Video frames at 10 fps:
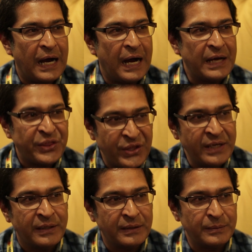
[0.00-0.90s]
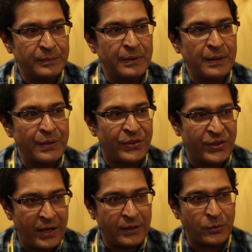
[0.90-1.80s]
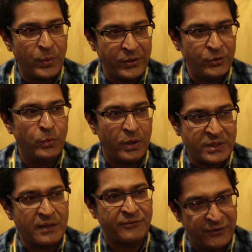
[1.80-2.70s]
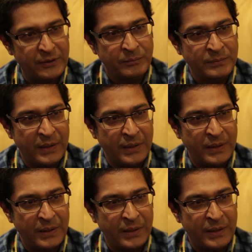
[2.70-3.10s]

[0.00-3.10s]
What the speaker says: I think that when you watch our film,